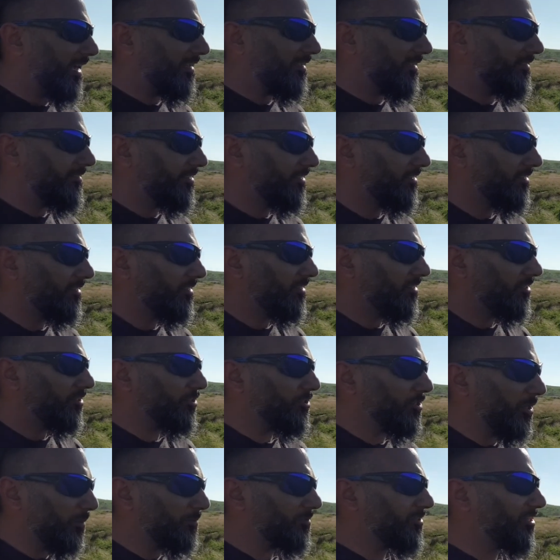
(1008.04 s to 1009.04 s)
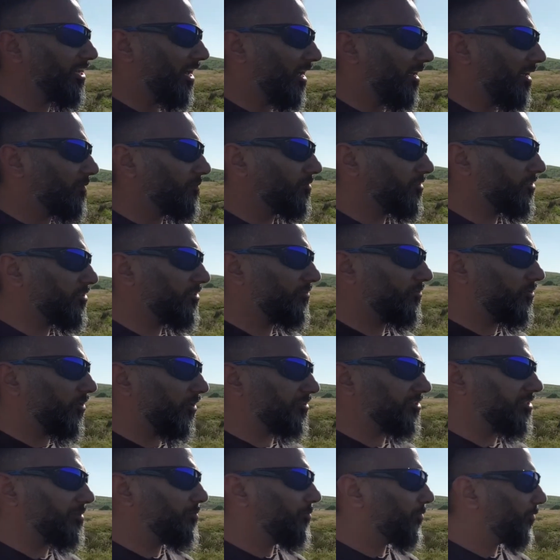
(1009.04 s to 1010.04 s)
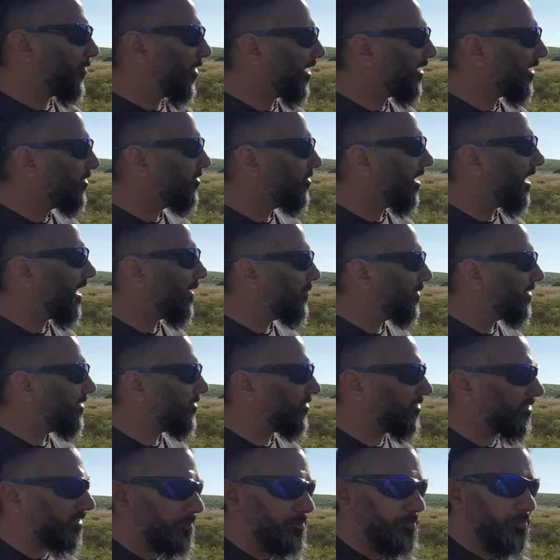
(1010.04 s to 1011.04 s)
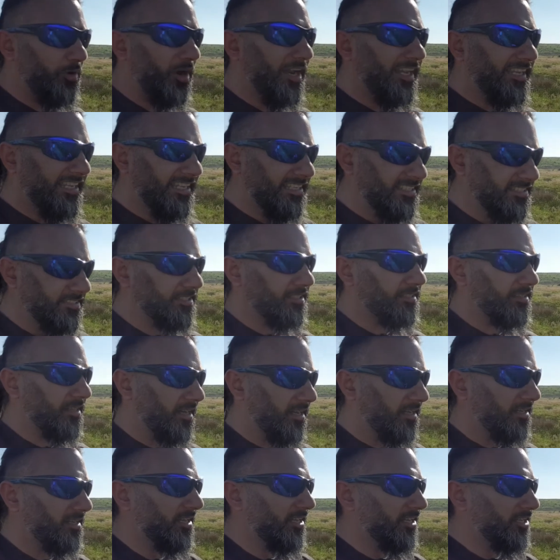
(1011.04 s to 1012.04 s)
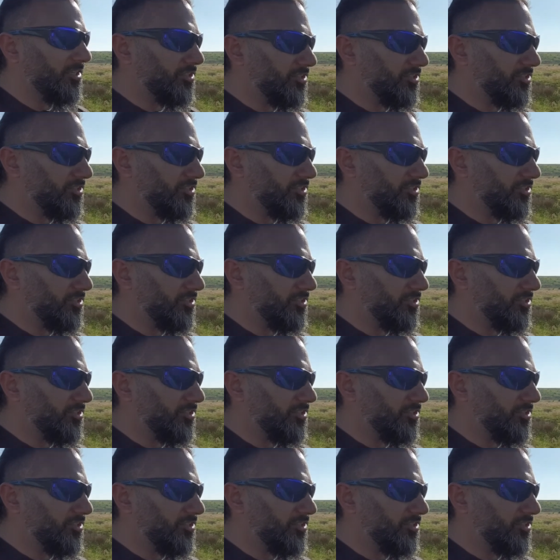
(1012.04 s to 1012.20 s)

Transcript: And sometimes you've got to break your habit. You've got to break into that